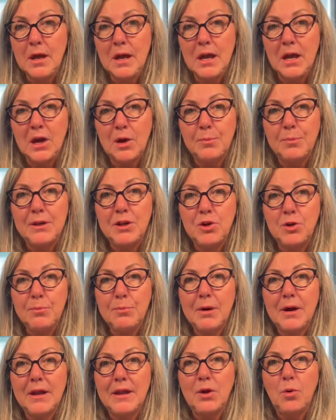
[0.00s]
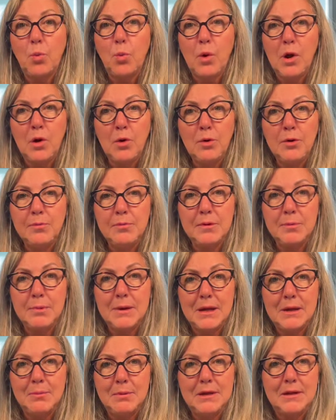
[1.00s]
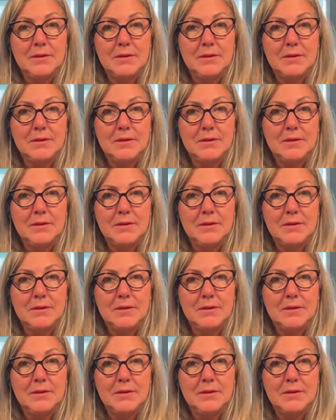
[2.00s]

helping your body welcome the baby